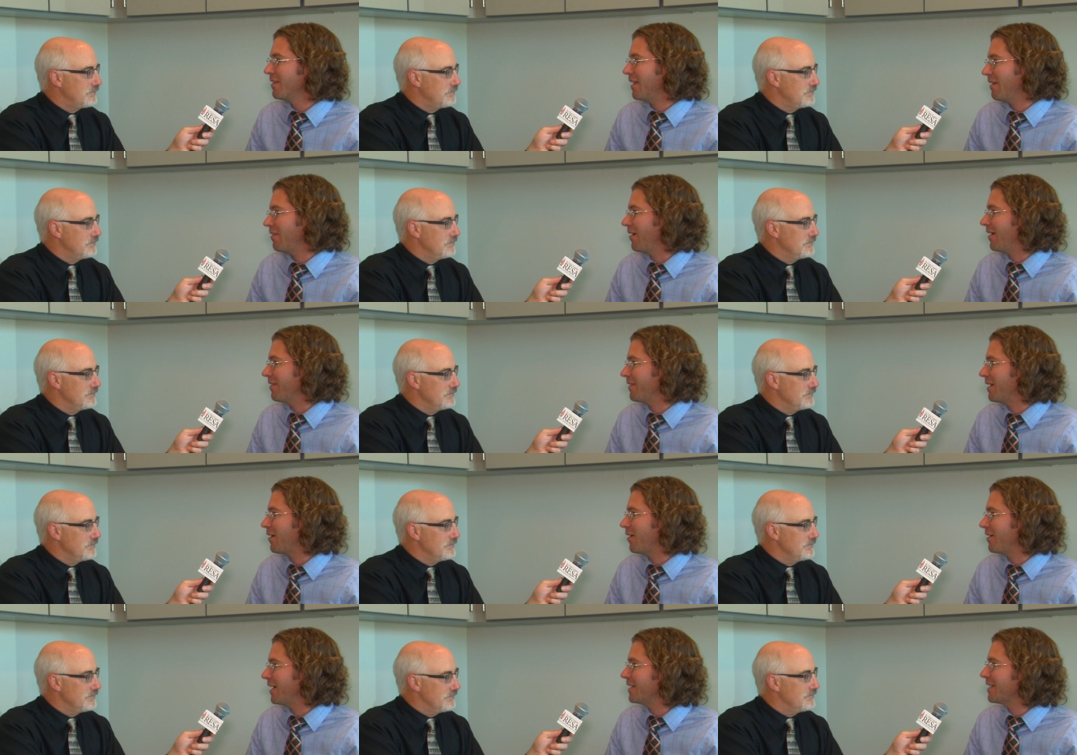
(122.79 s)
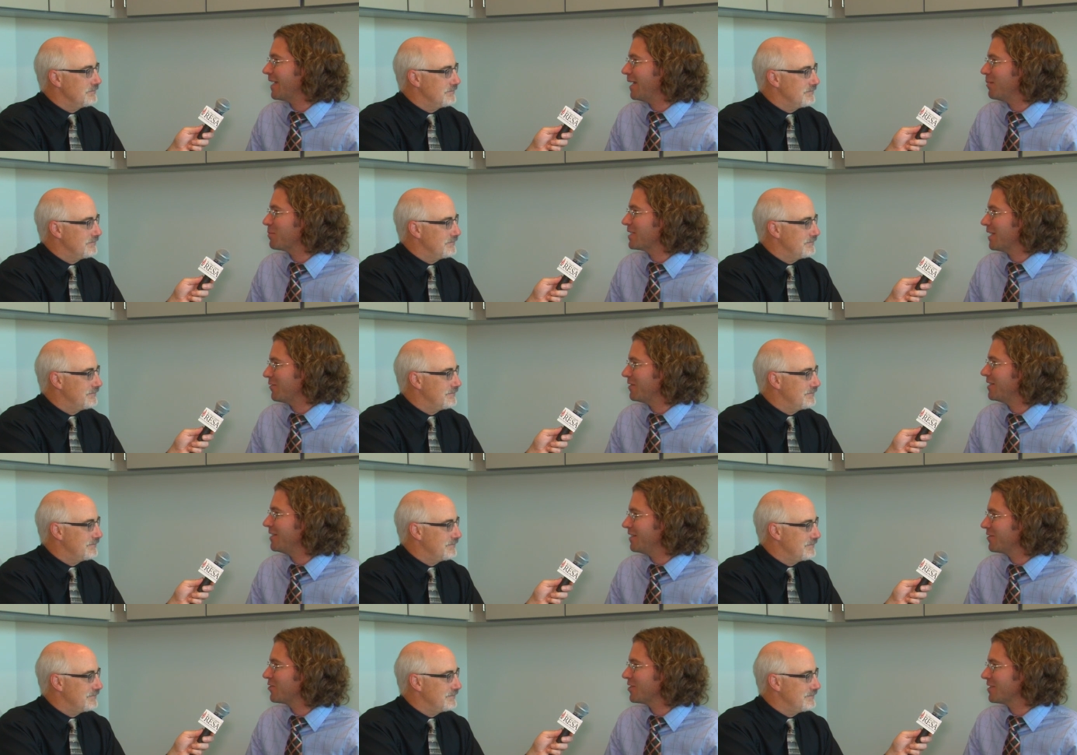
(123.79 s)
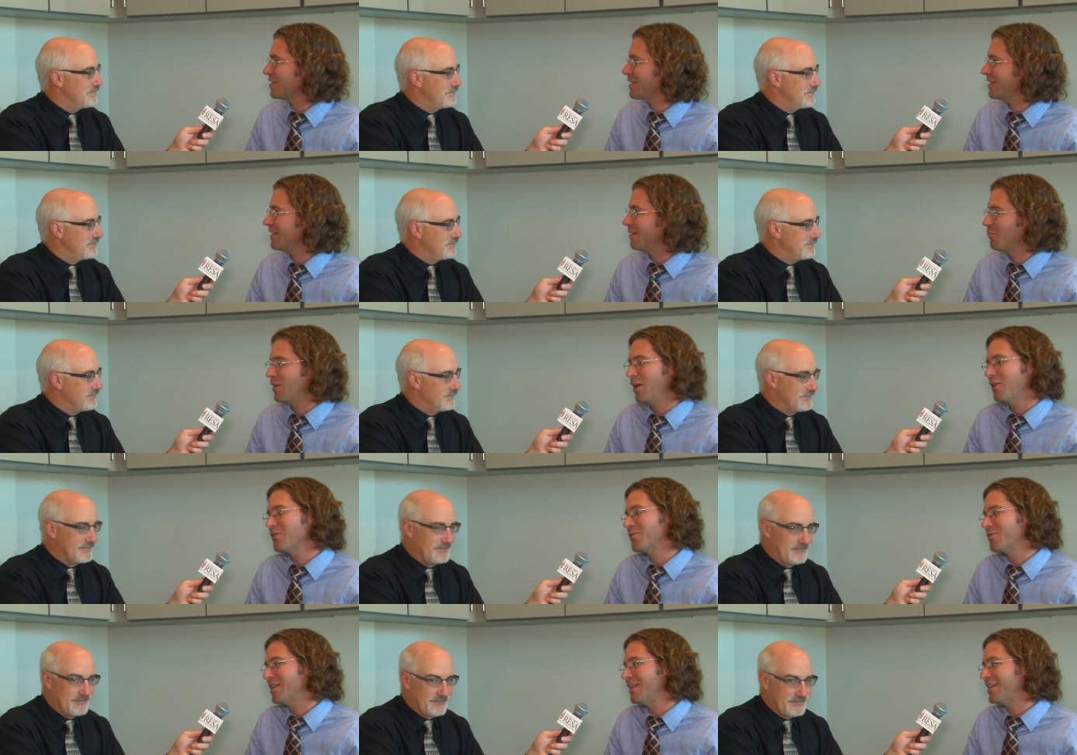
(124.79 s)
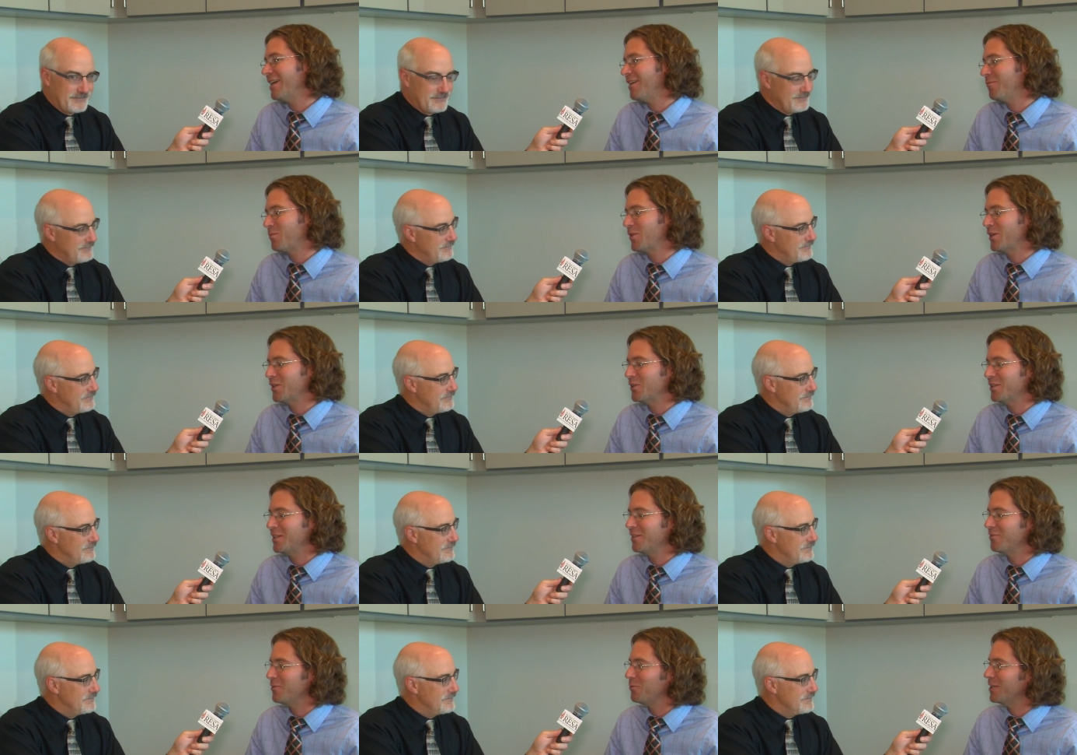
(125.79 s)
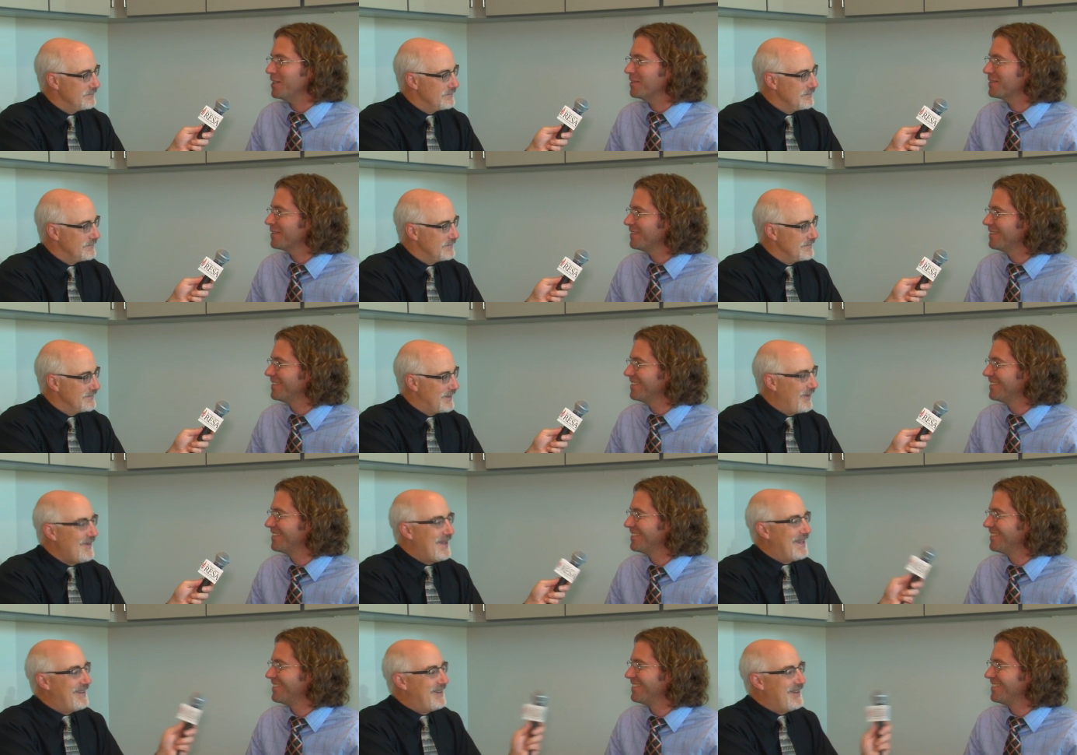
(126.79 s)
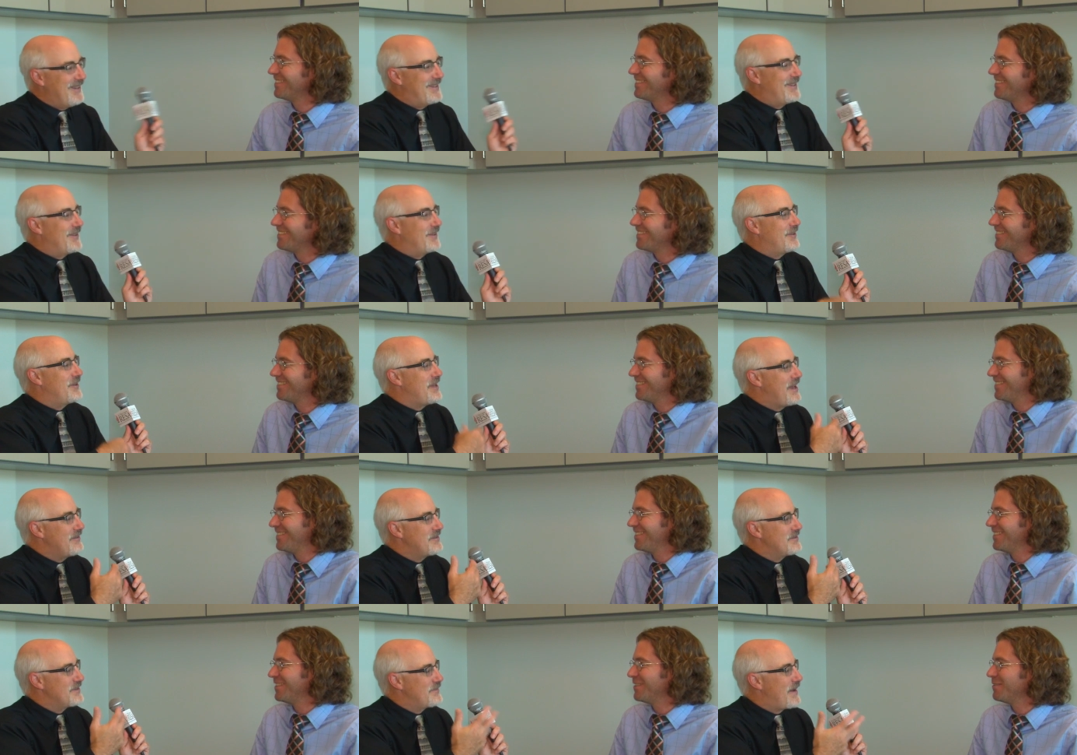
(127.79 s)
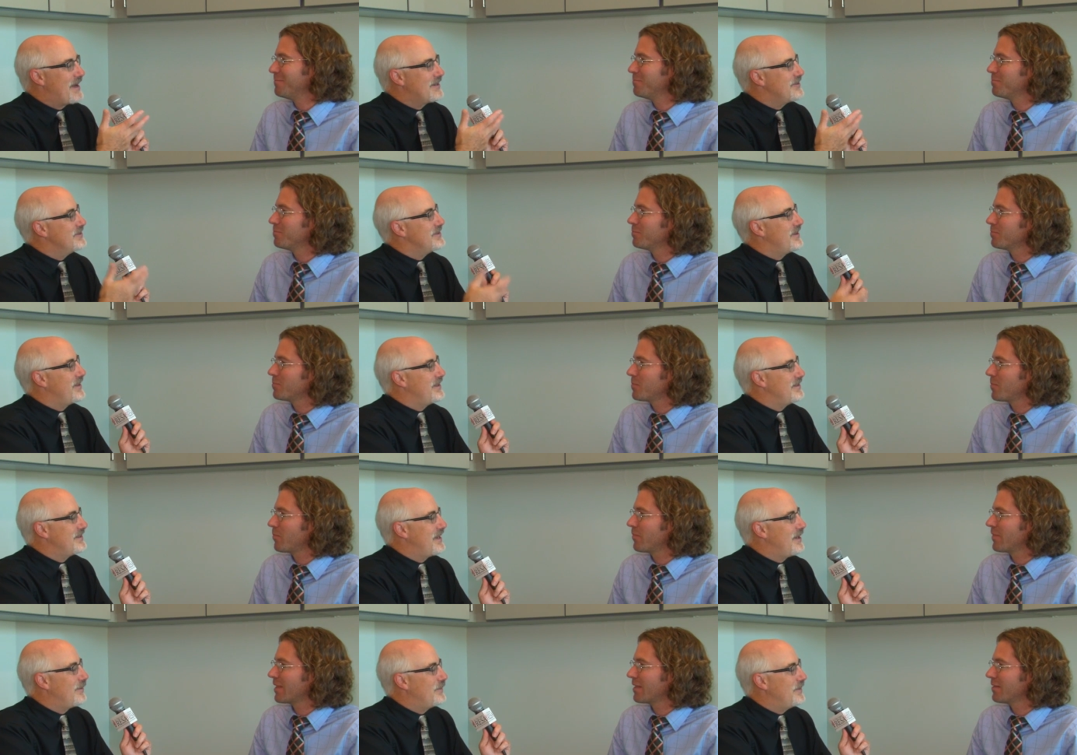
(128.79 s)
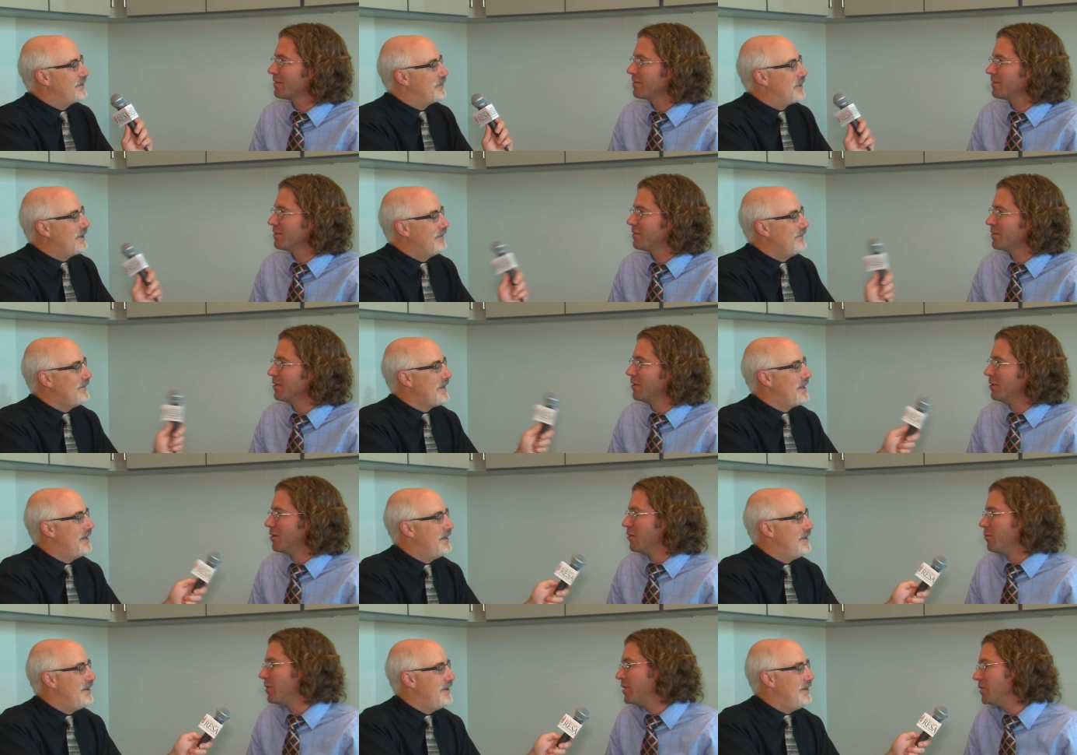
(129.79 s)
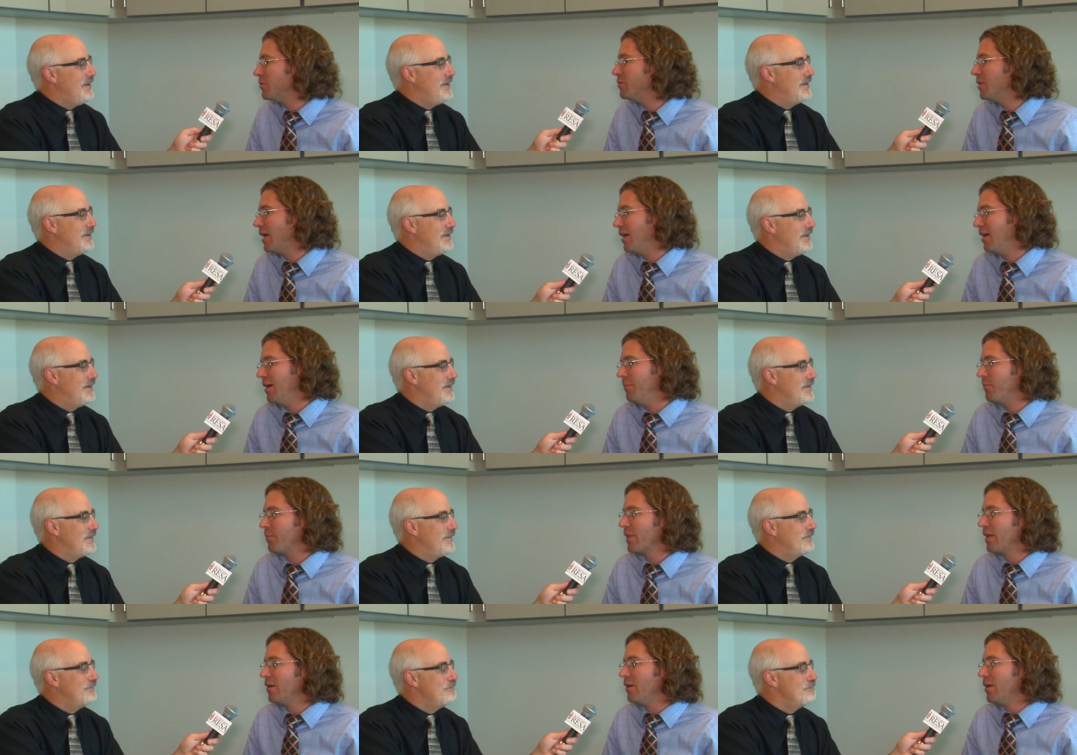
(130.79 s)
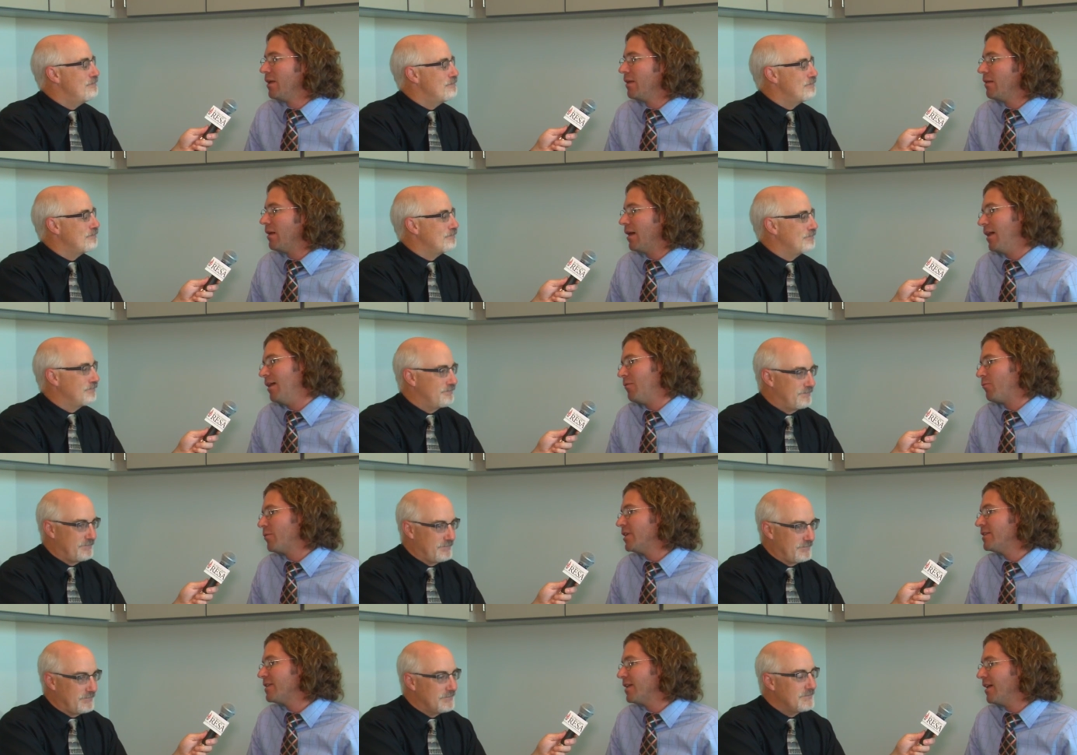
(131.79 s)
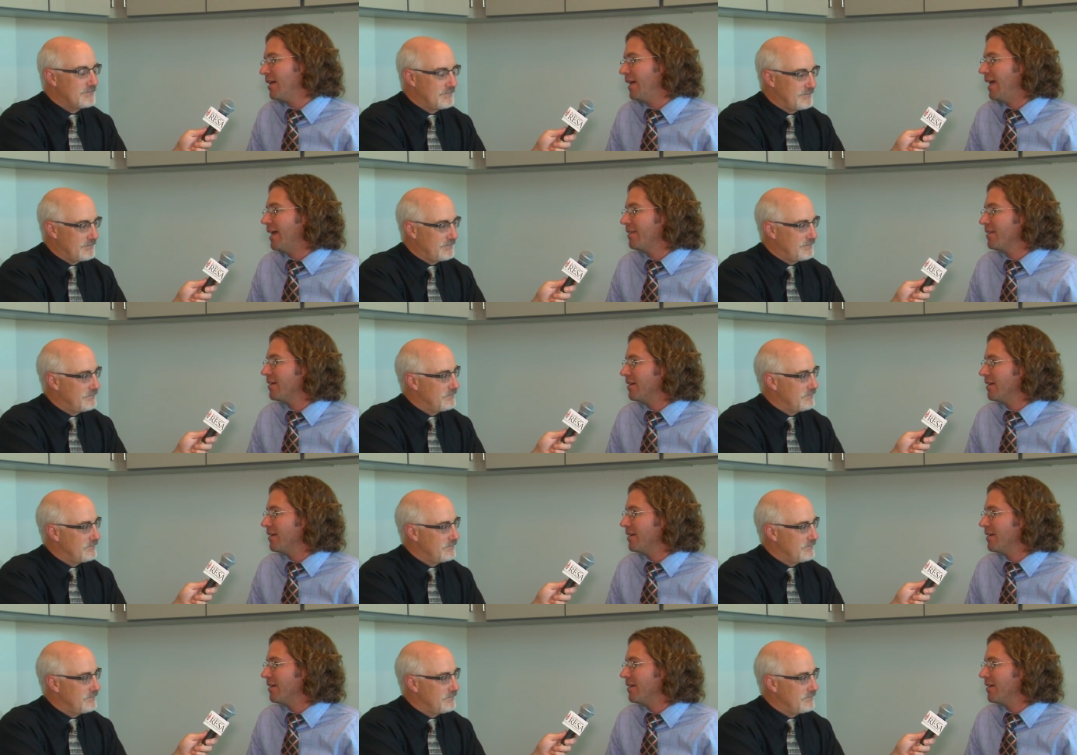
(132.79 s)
Speaker 1: they thought that our Ed Camp sounded interesting. And we also tend to have pretty good giveaways.
Speaker 2: Okay, good. So, so do you have some sponsors and things that help you as
Speaker 1: well? We do. Um, uh, RESA and